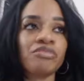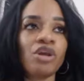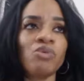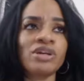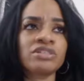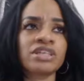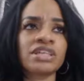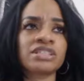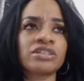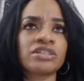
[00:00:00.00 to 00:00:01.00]
What else can
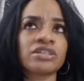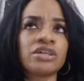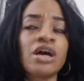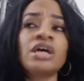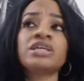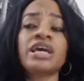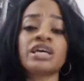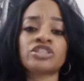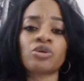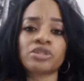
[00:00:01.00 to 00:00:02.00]
I tell you?
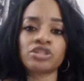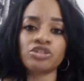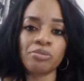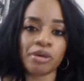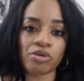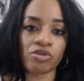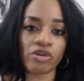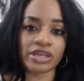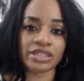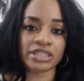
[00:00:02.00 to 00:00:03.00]
Yeah, so with the new member
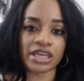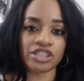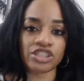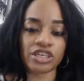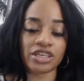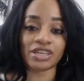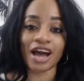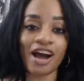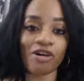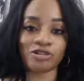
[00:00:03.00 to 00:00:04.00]
orientation,
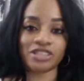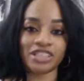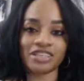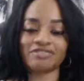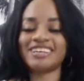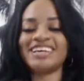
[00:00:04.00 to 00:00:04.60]
host it.